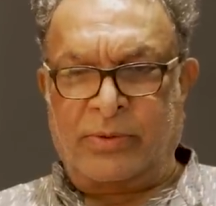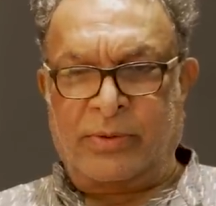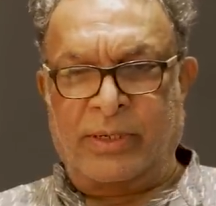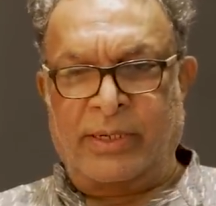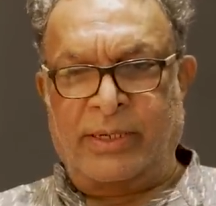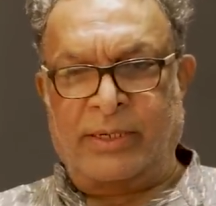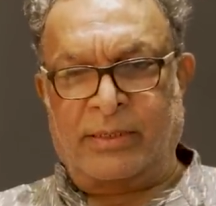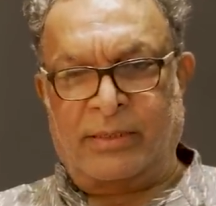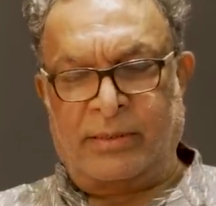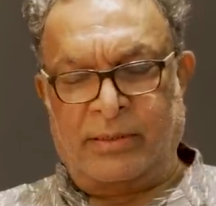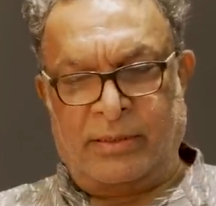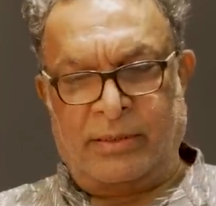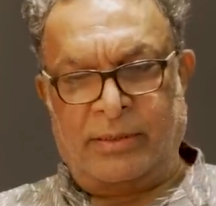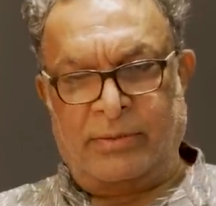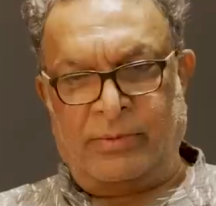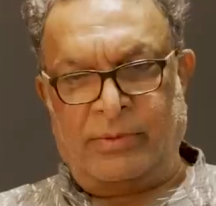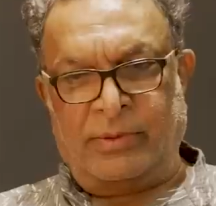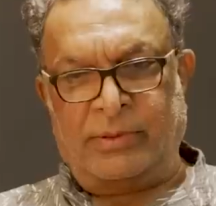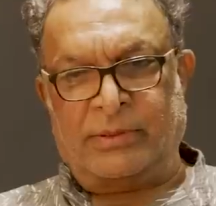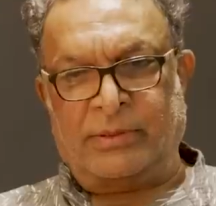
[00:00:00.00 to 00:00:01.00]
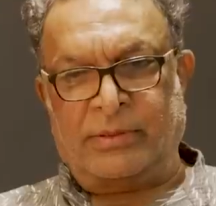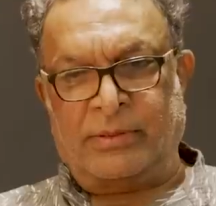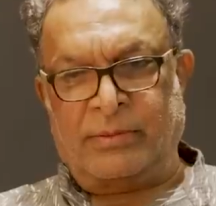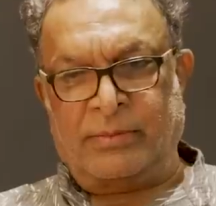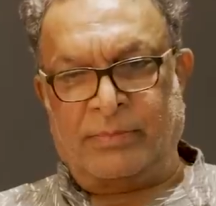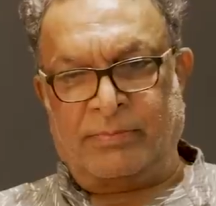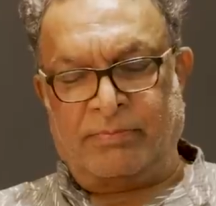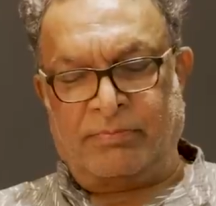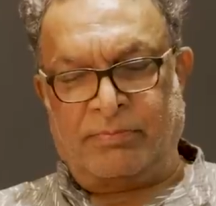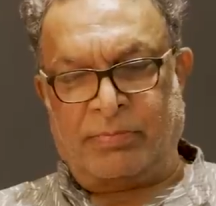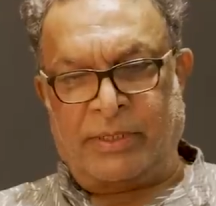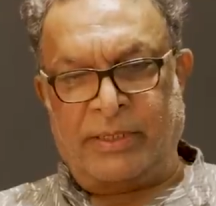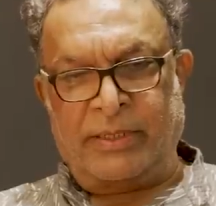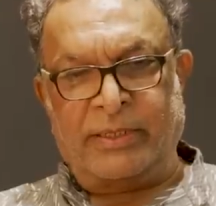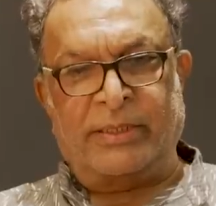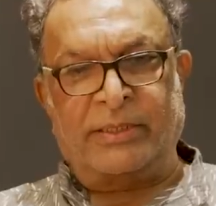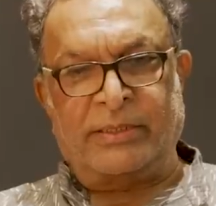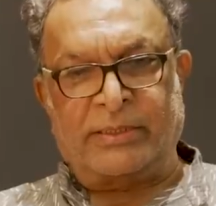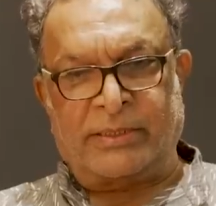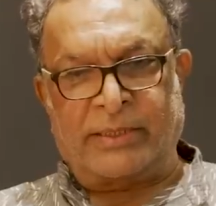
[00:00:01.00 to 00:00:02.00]
like, it's a
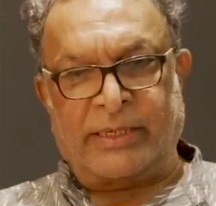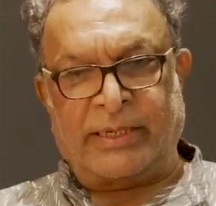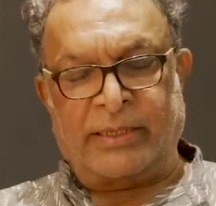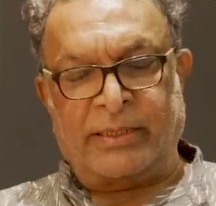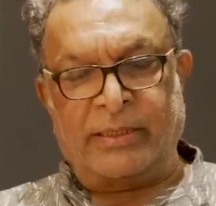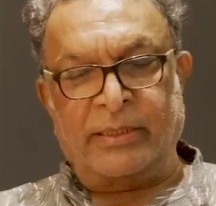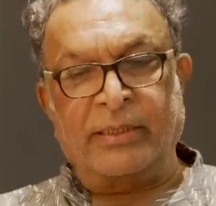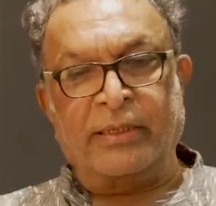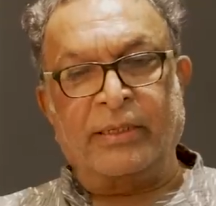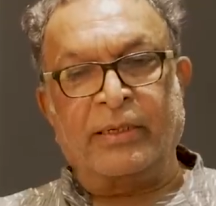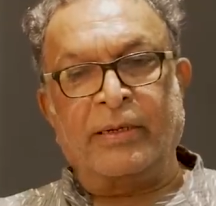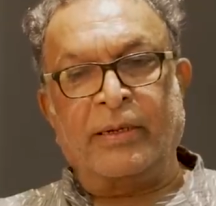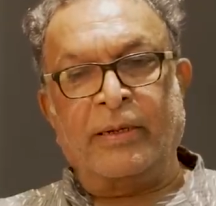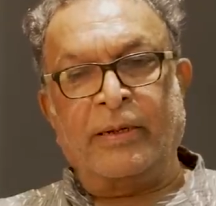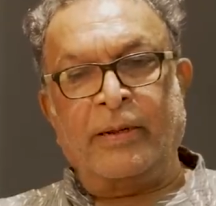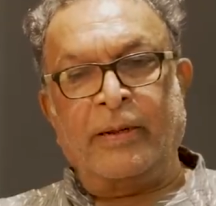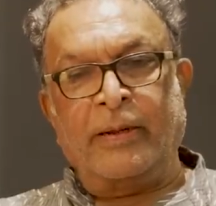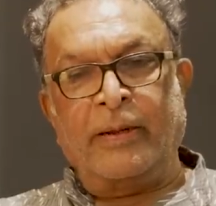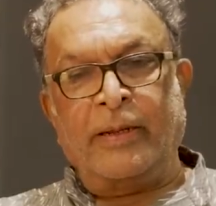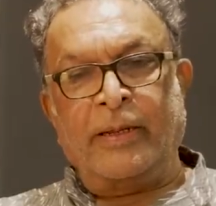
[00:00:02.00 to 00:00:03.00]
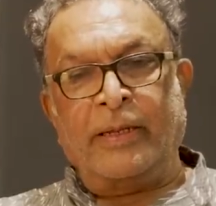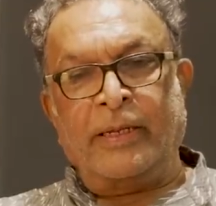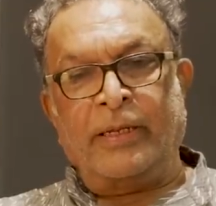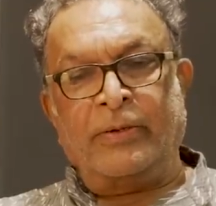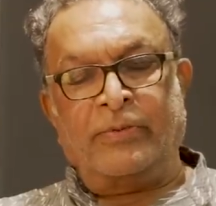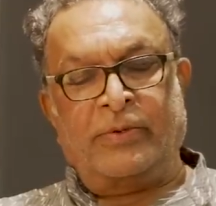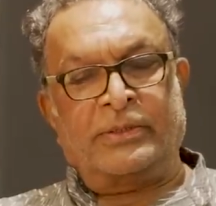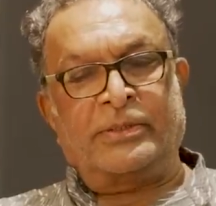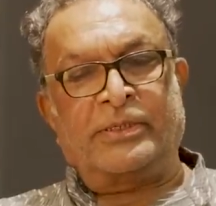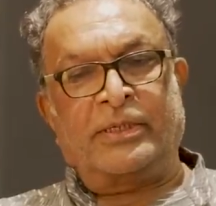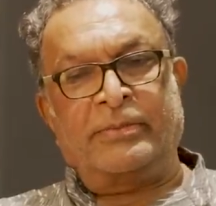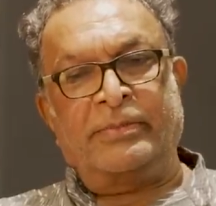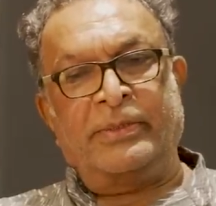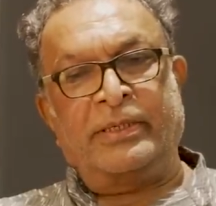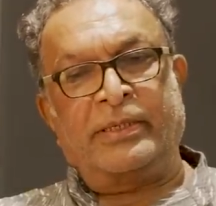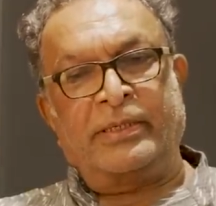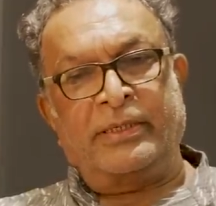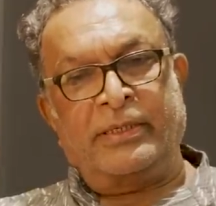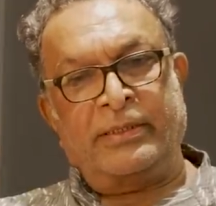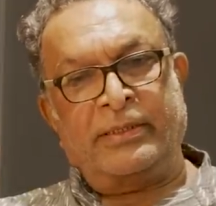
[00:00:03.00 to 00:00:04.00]
predestined. He was
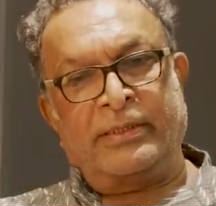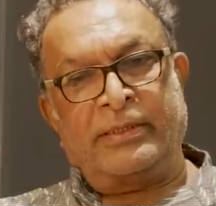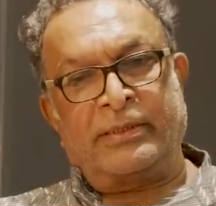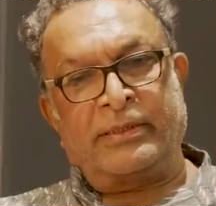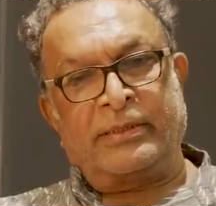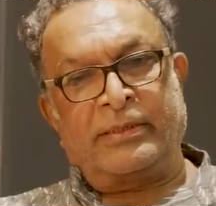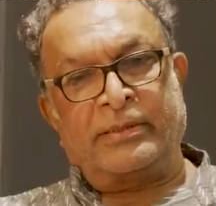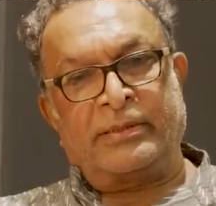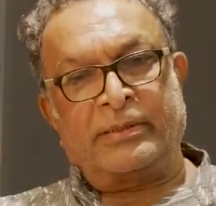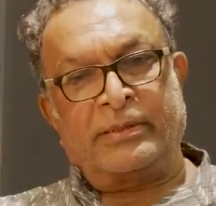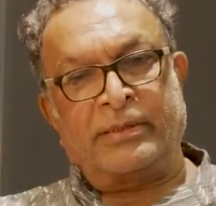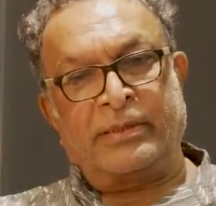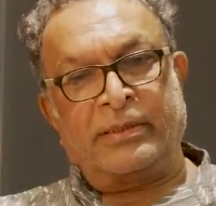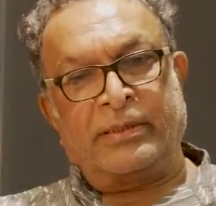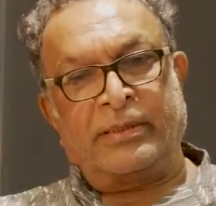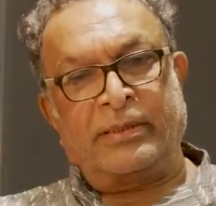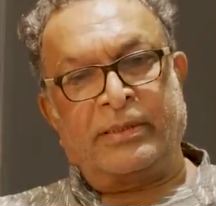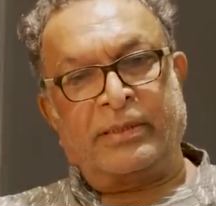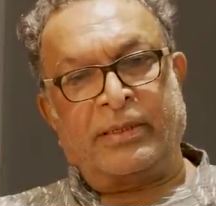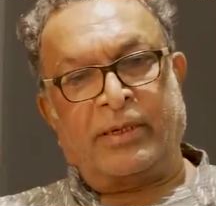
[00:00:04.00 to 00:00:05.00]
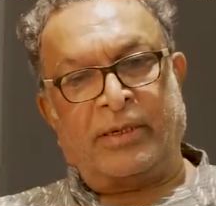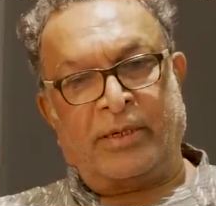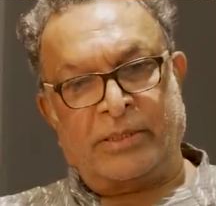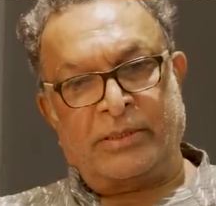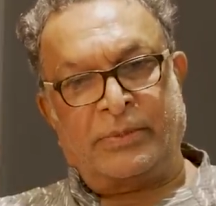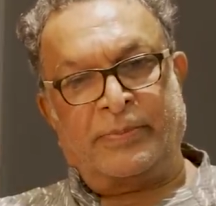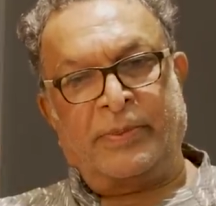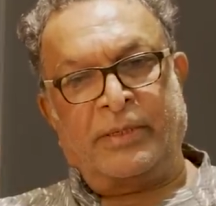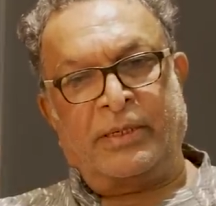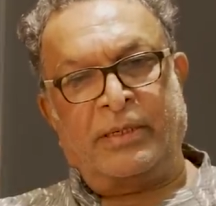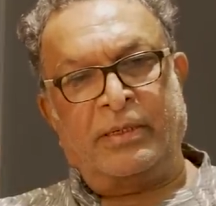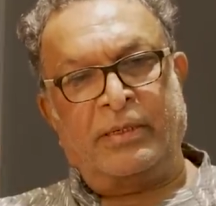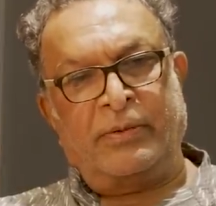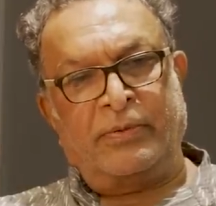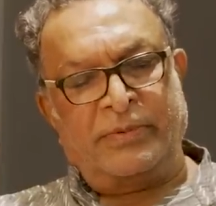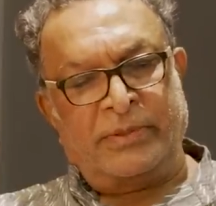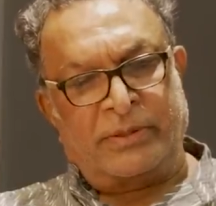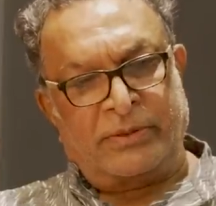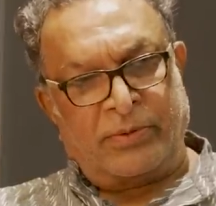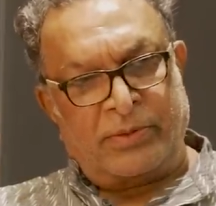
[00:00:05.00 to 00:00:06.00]
admitted in the hospital,
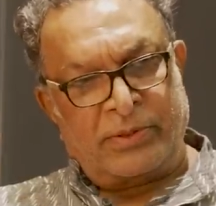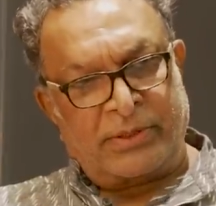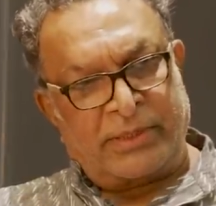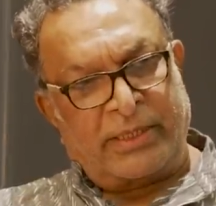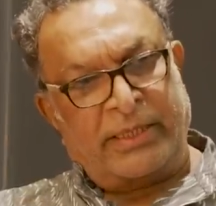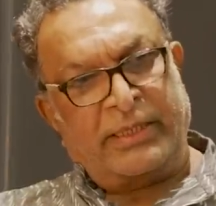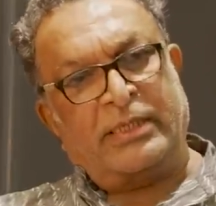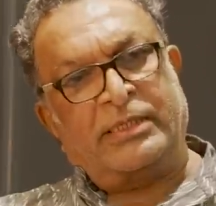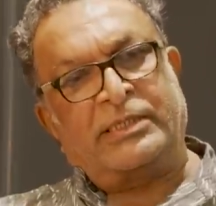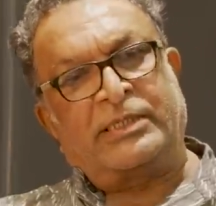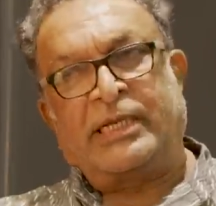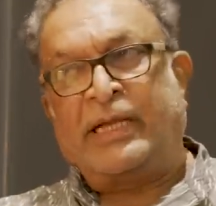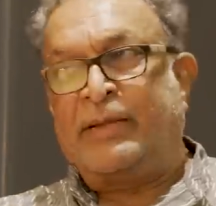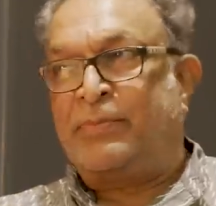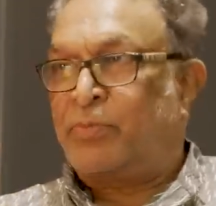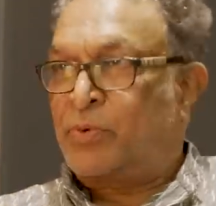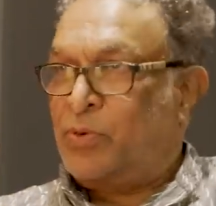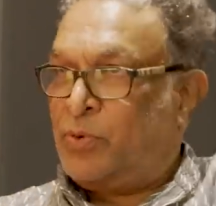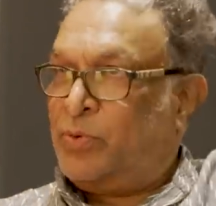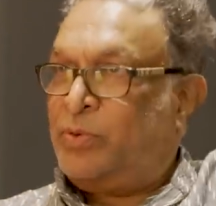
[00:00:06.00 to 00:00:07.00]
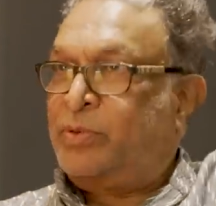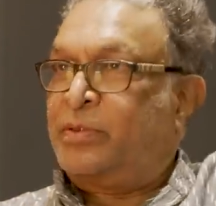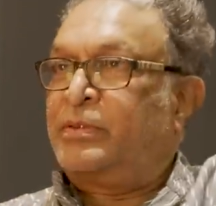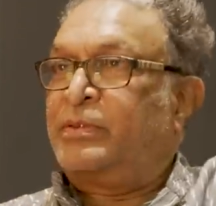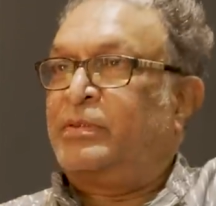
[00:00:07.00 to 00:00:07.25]
which was in the same row.